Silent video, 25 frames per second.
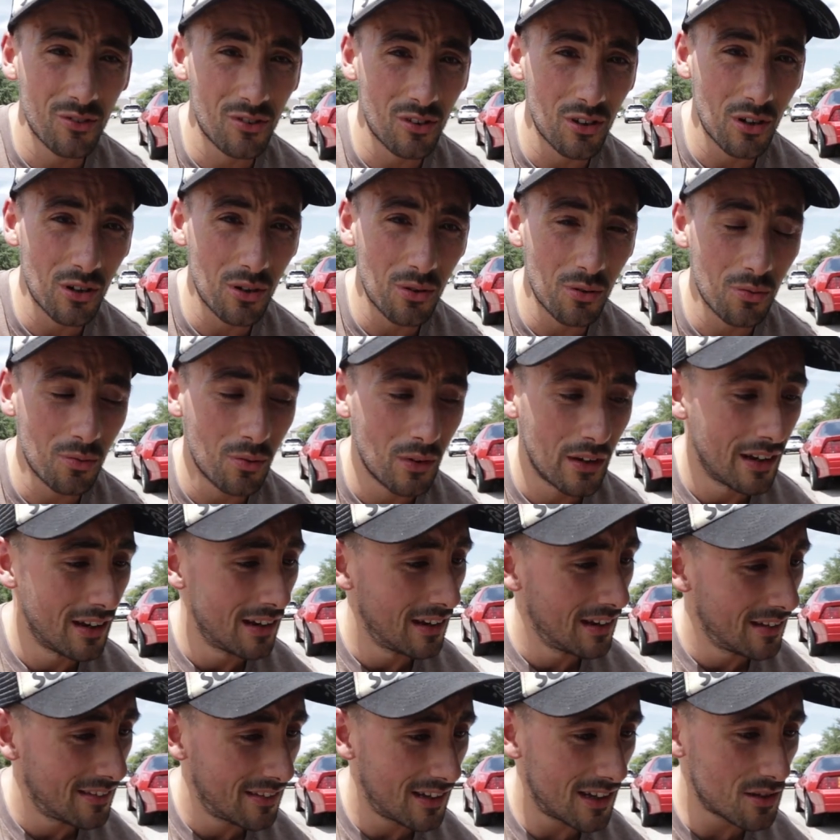So
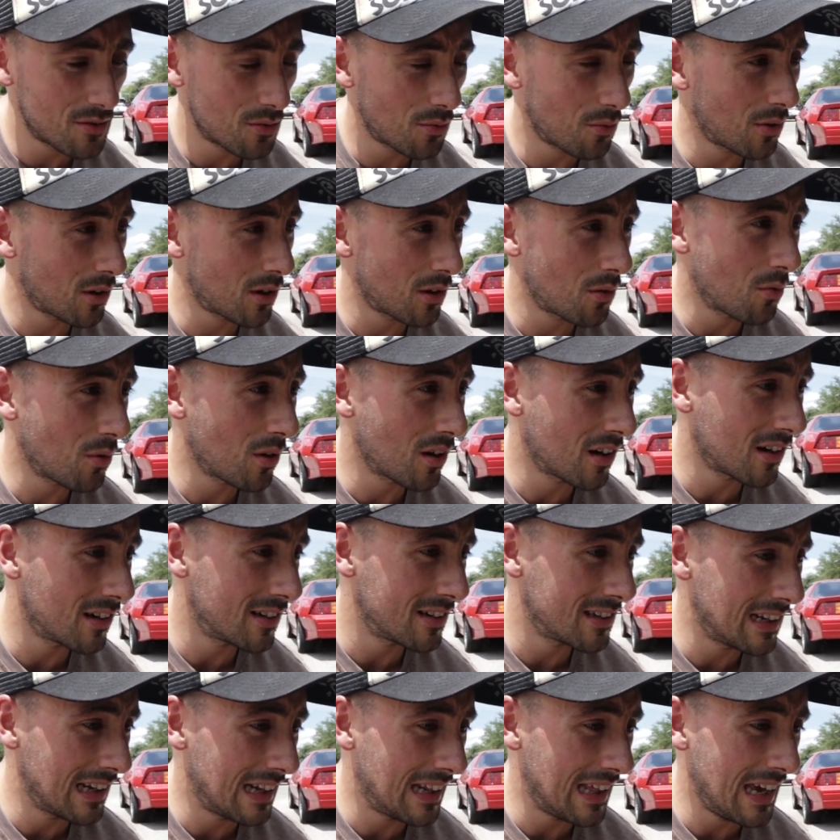that's what we're gonna work
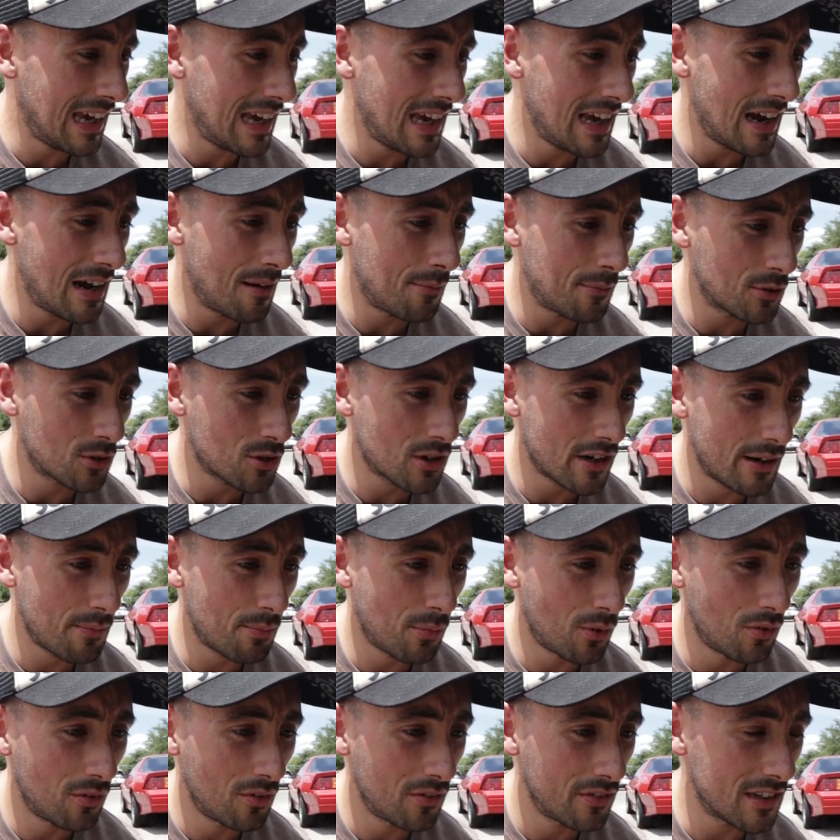on today. I'm gonna try
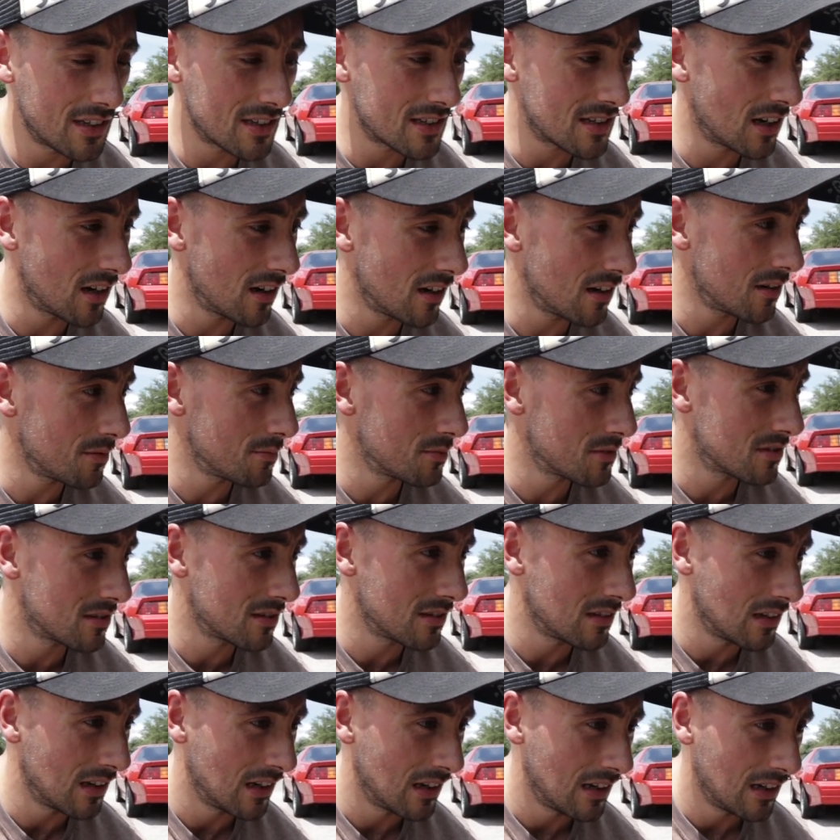pulling these
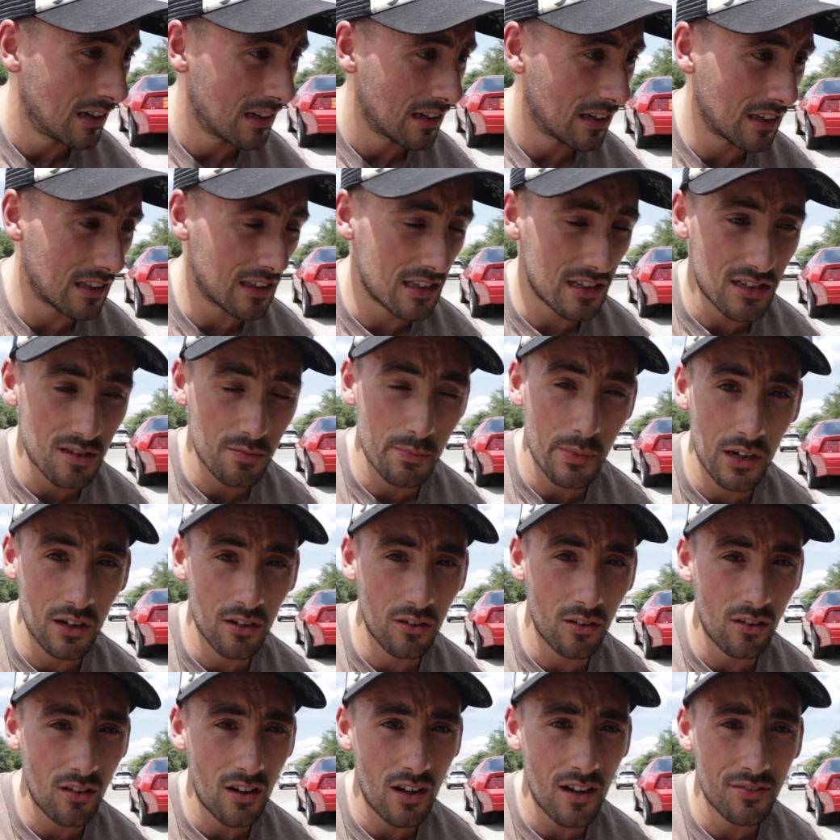hubs, get the
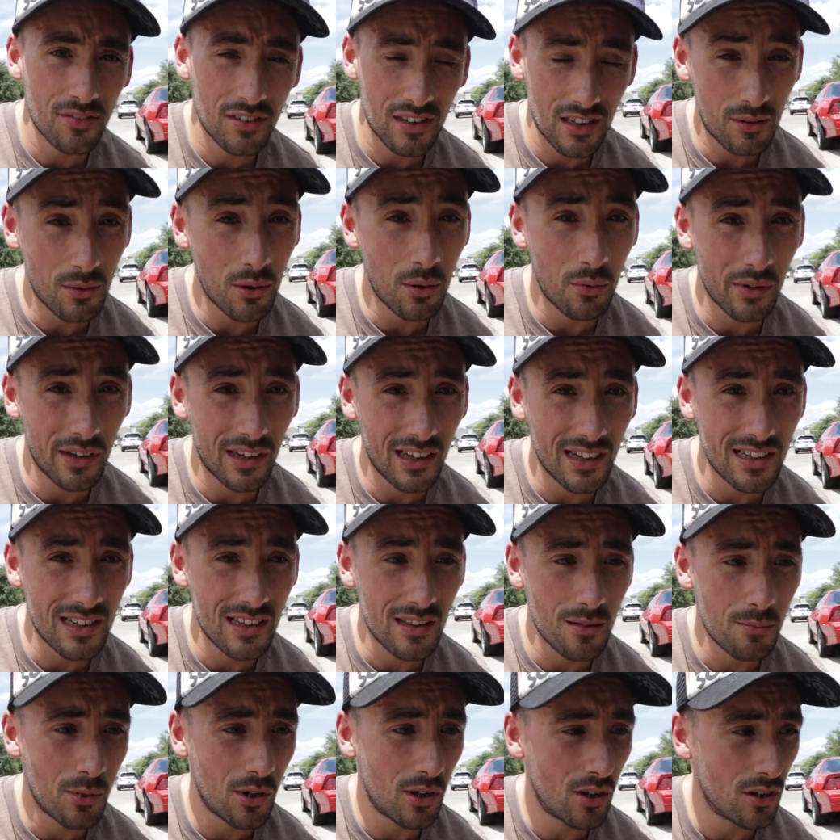spindle off so that way we can get
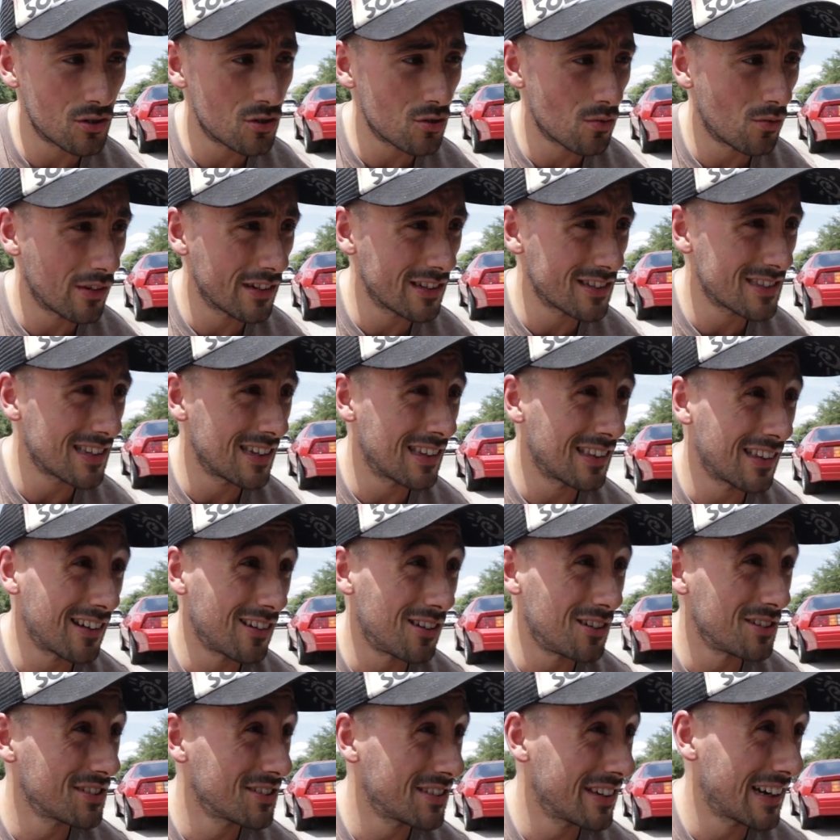to the ball joints, and then
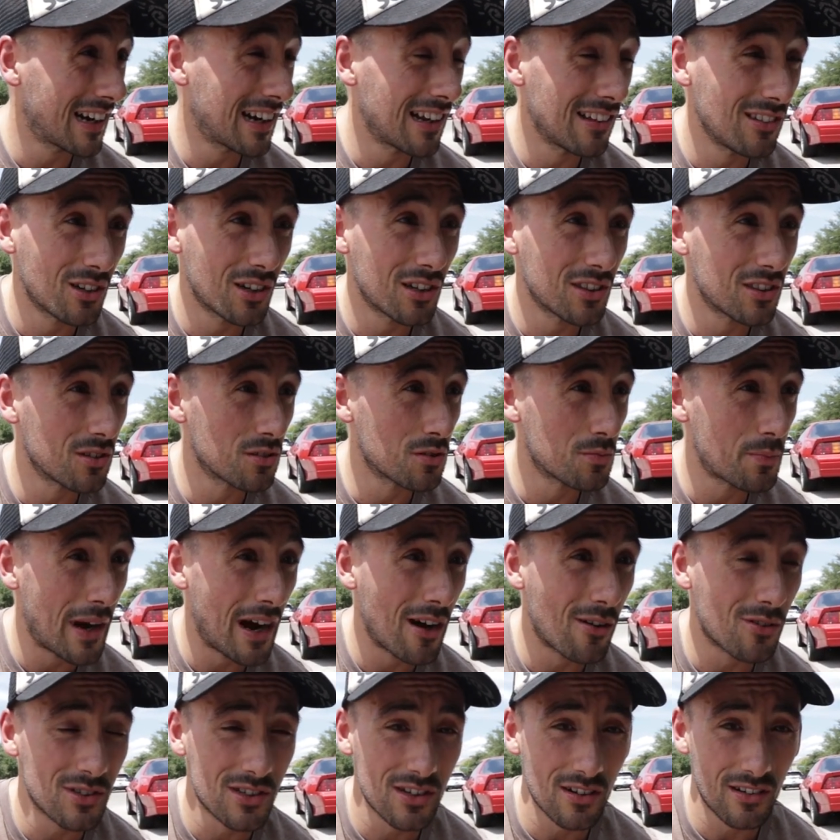also I gotta look at those
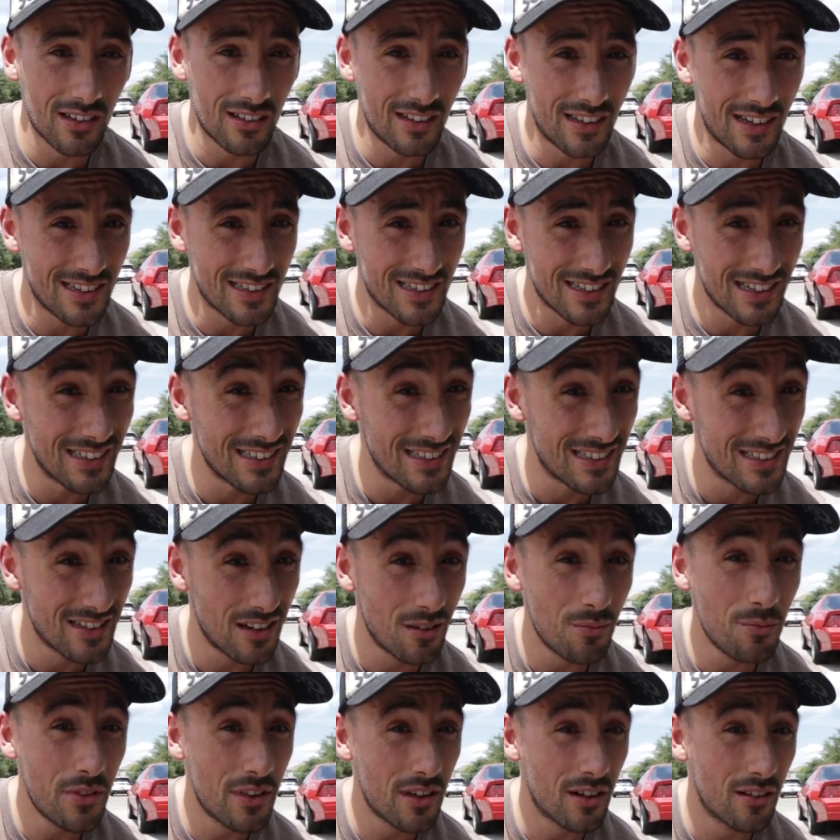power steering lines because
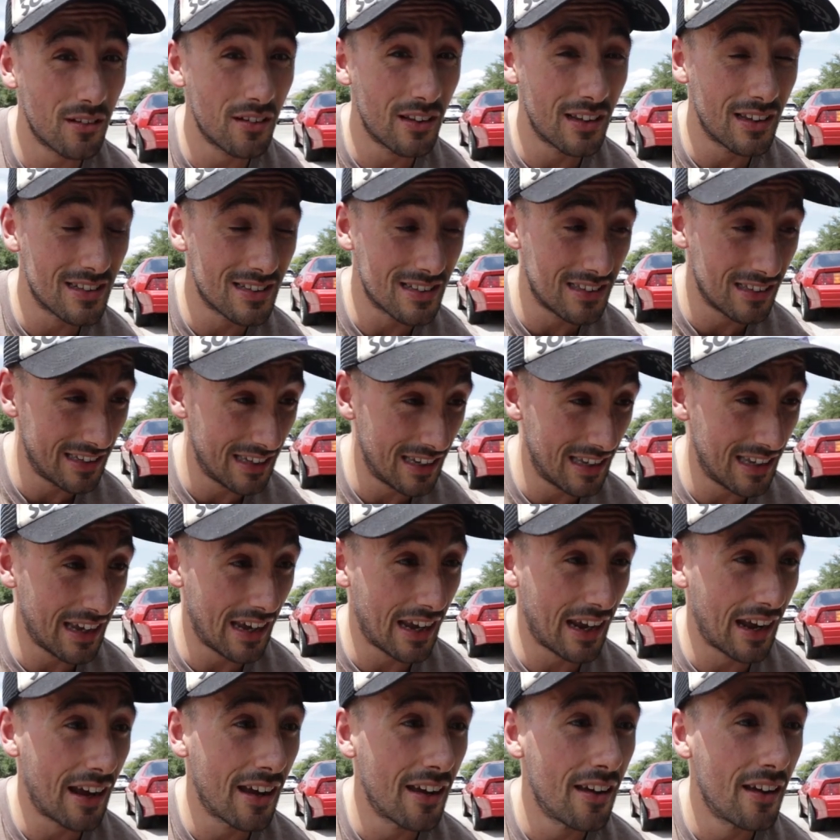something is
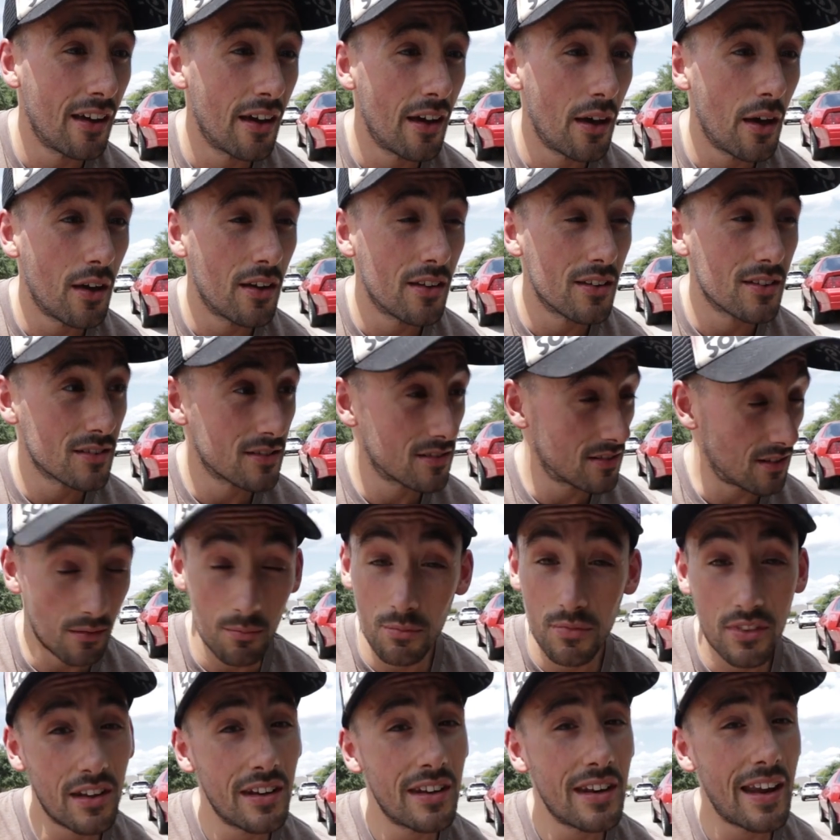leaking,
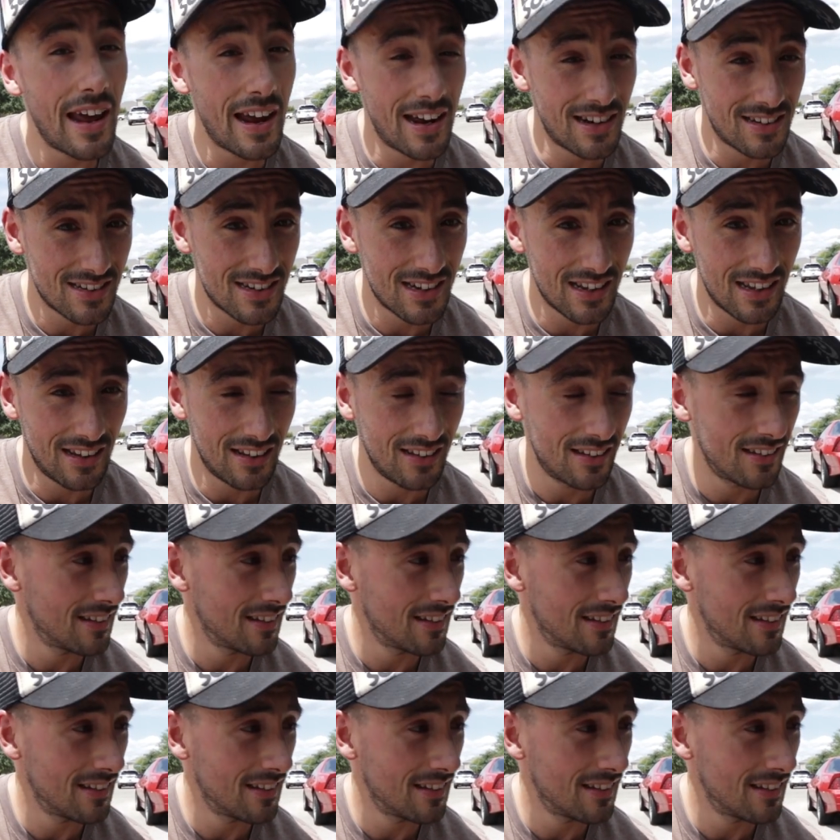something nasty.